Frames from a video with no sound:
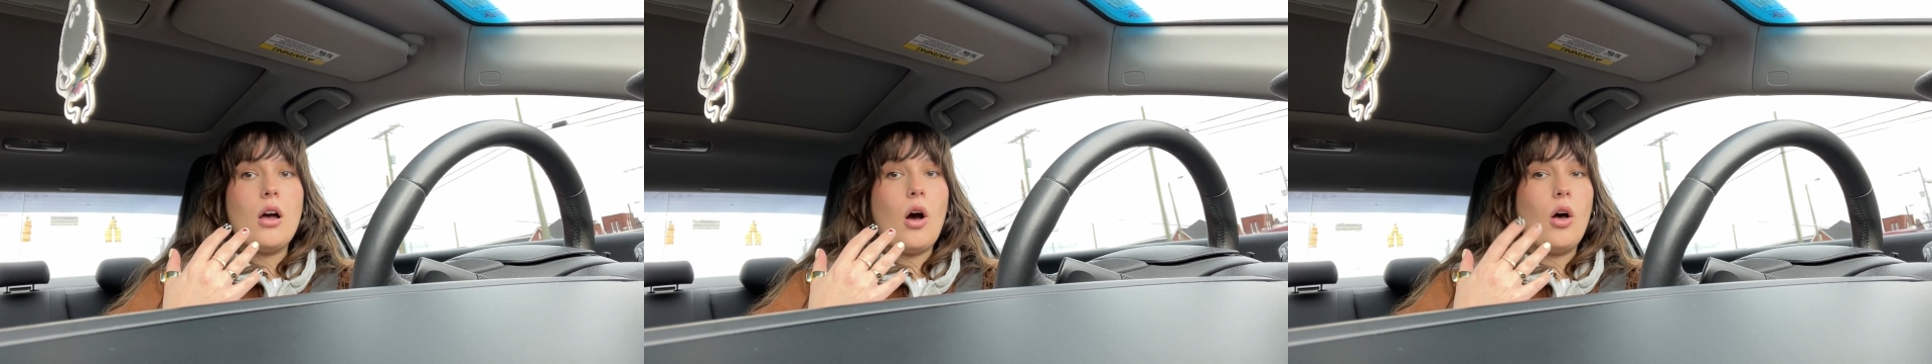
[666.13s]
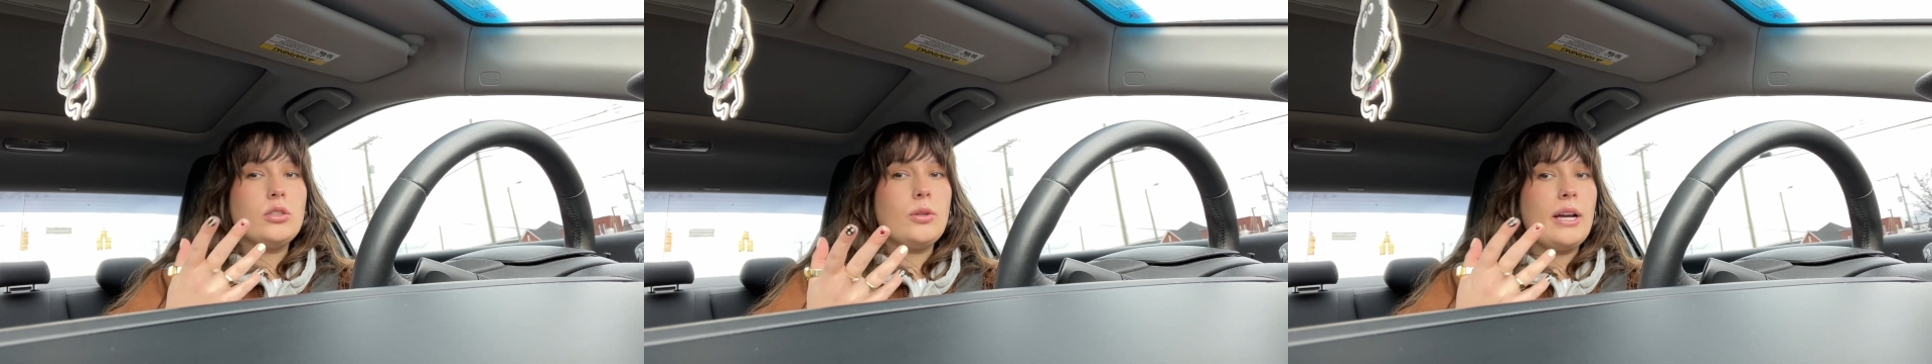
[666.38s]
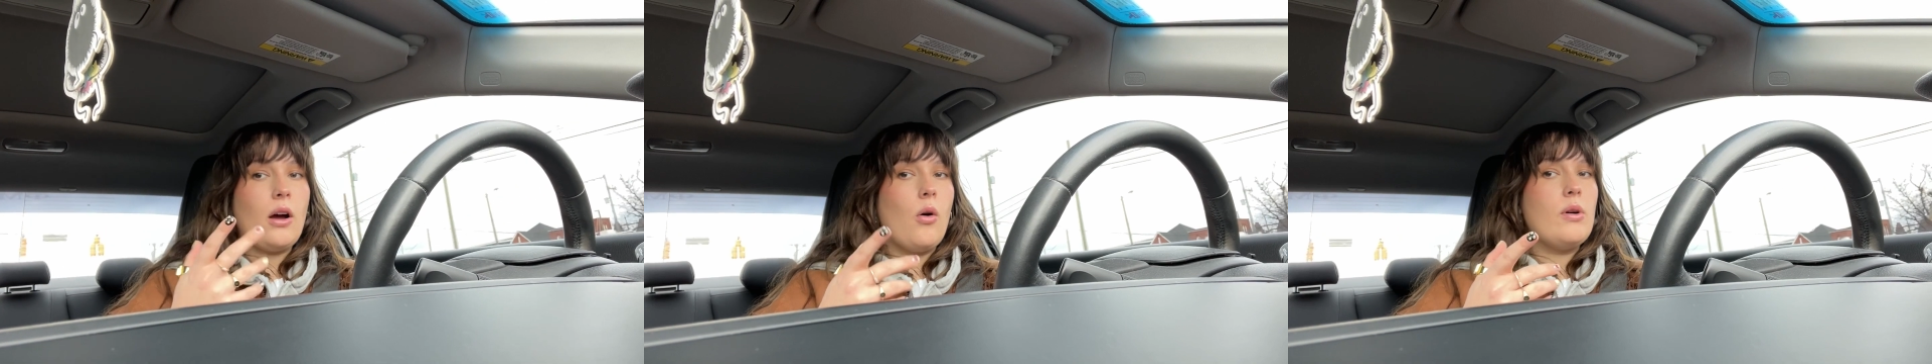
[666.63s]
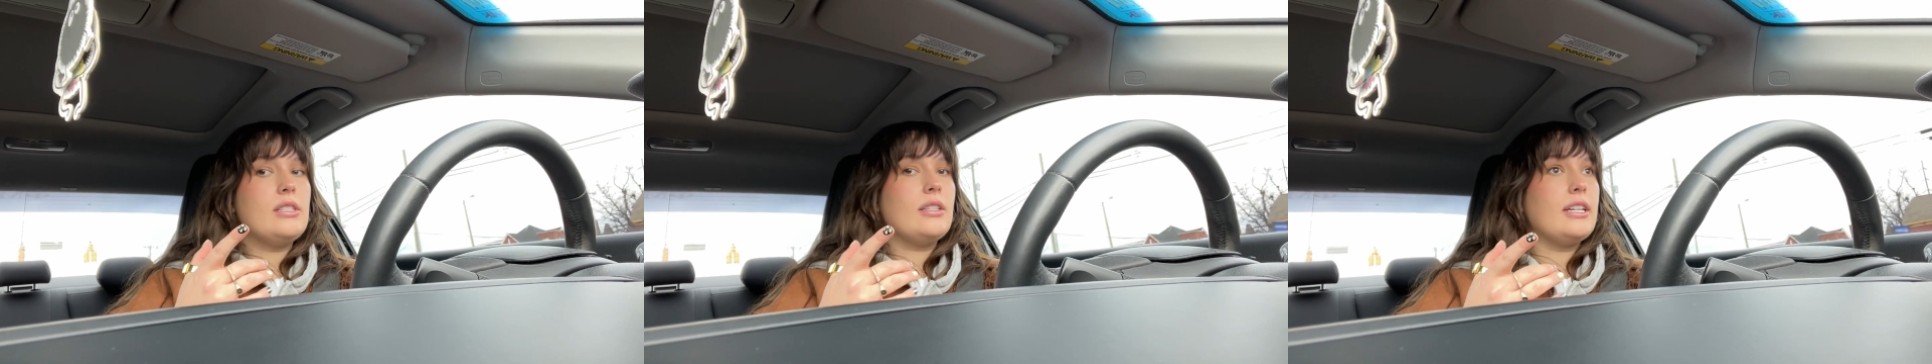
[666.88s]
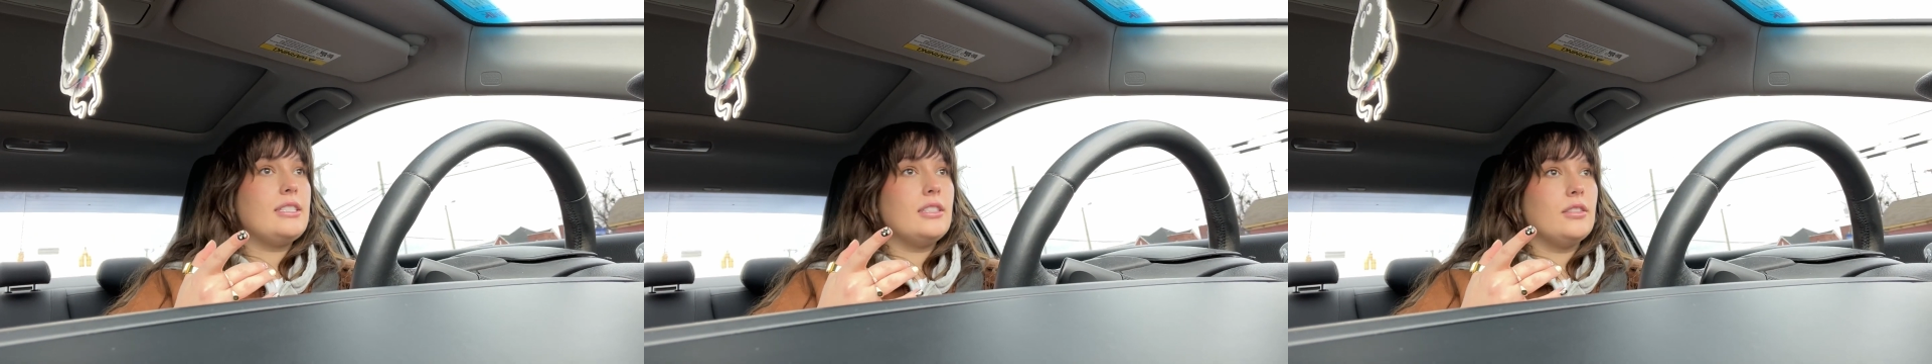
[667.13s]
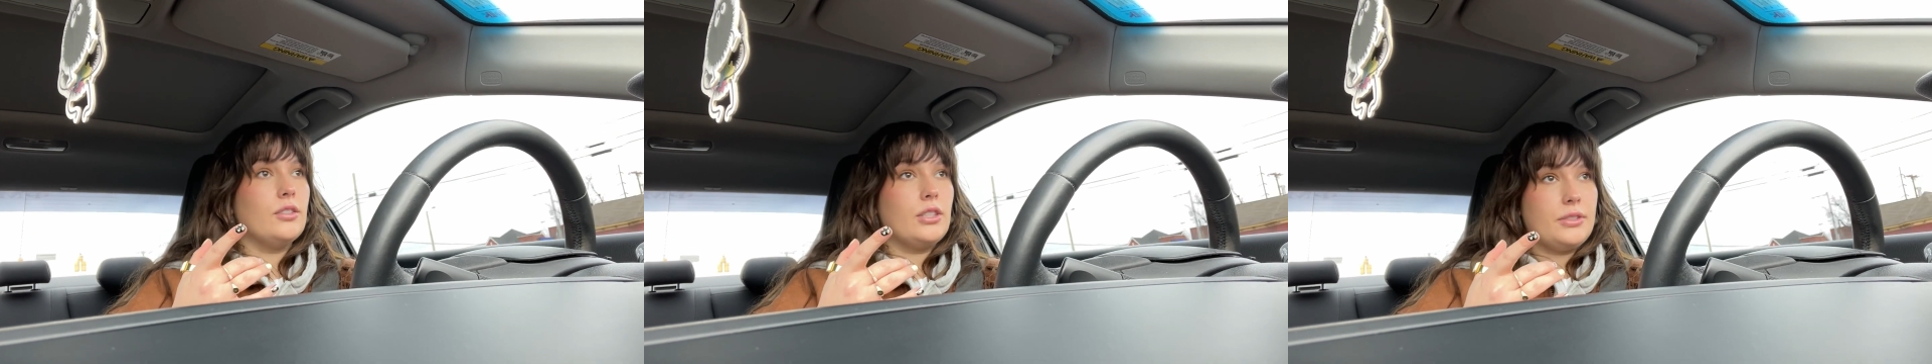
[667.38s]
also I always like
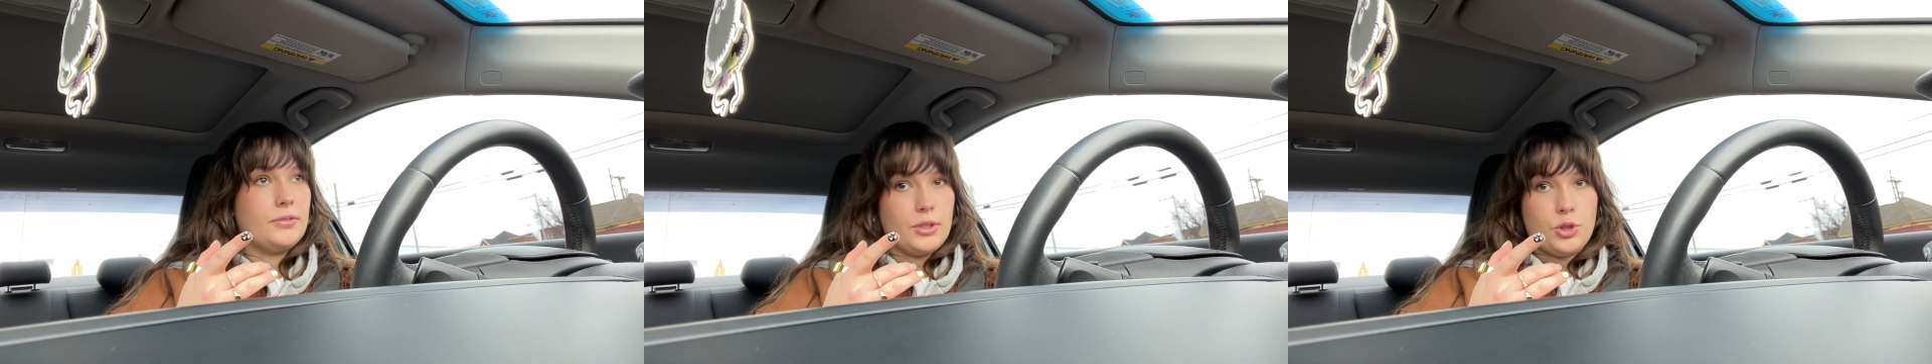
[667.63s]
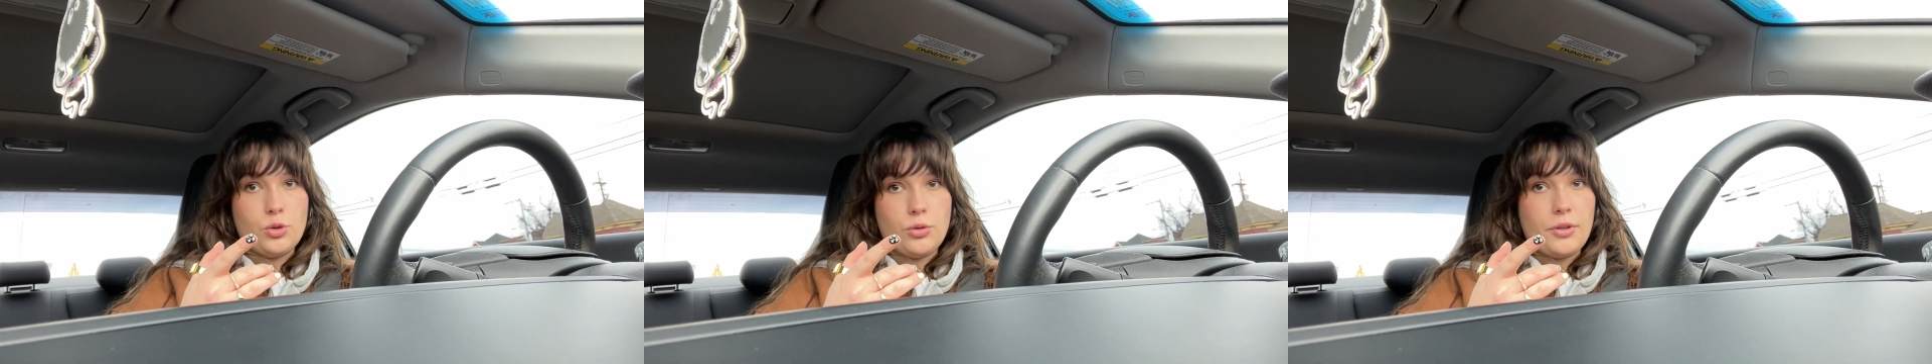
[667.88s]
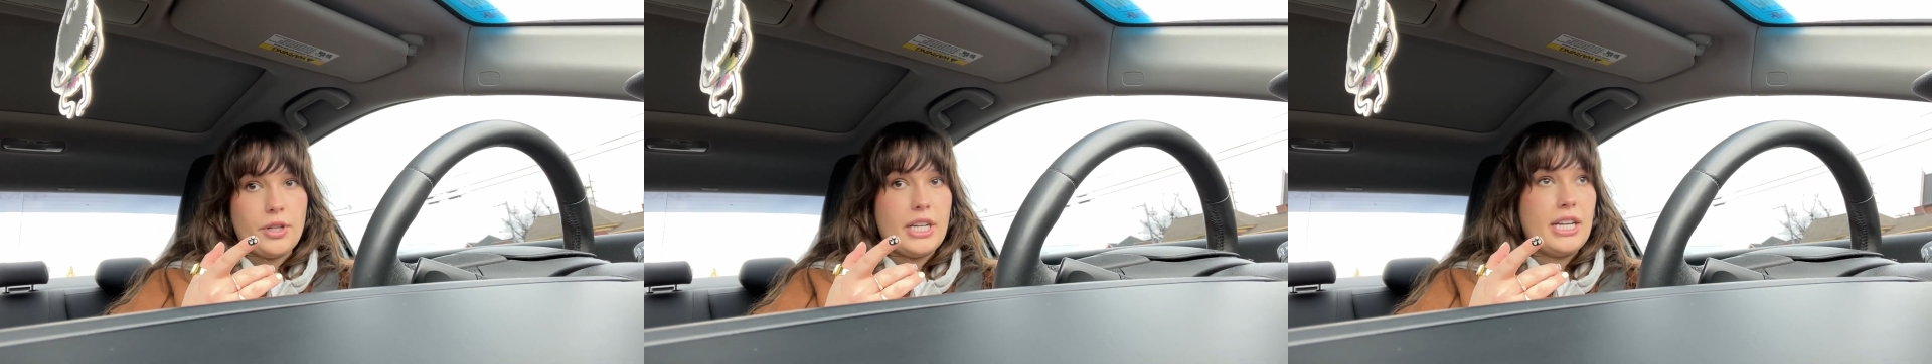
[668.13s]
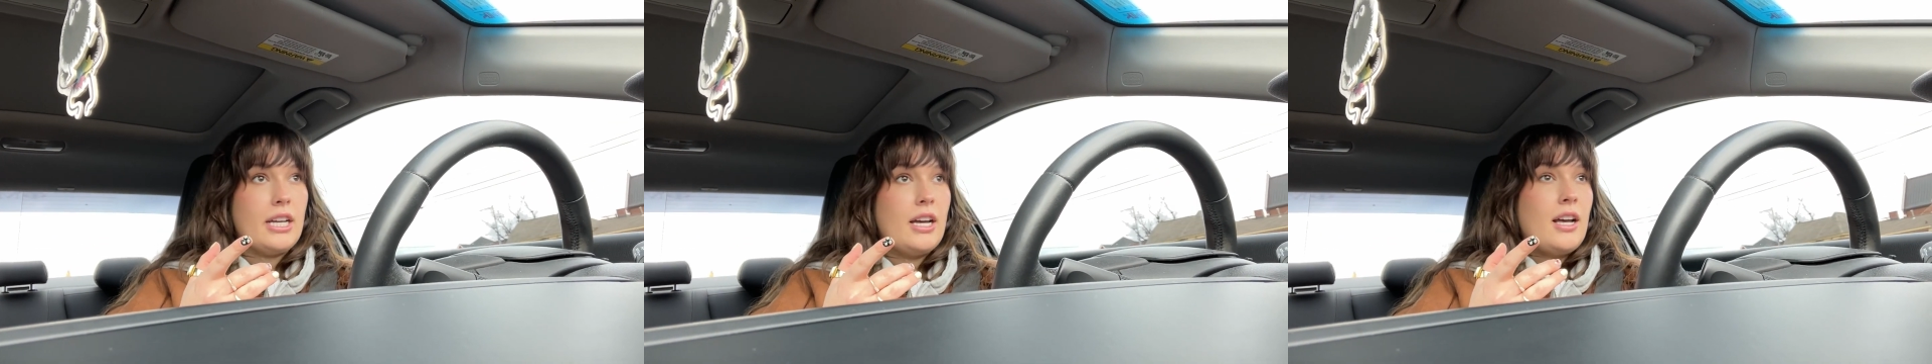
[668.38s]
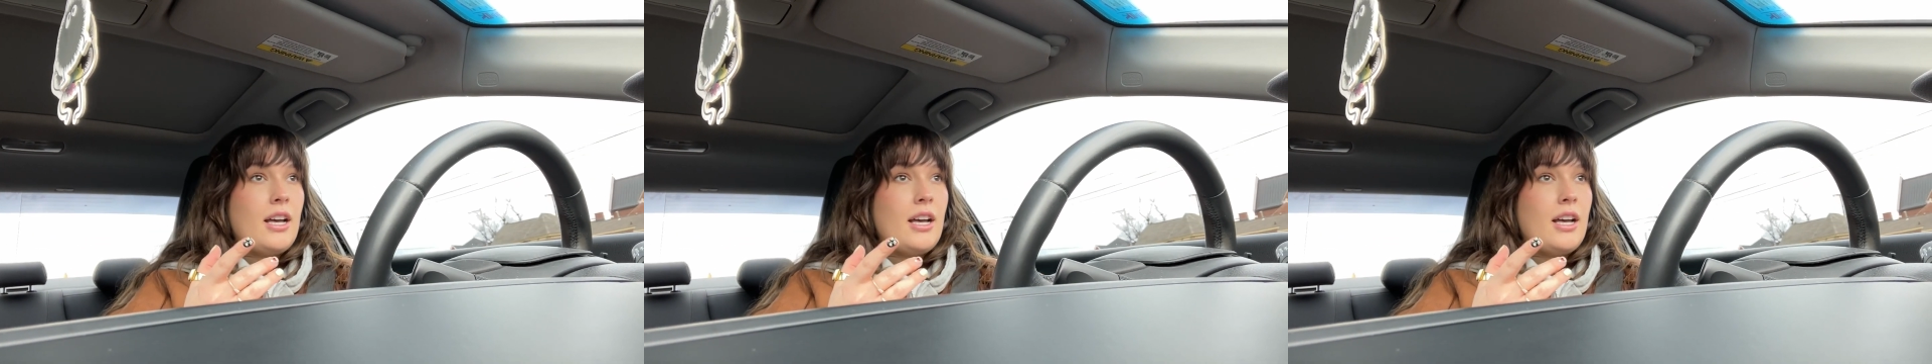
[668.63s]
to look for jewelry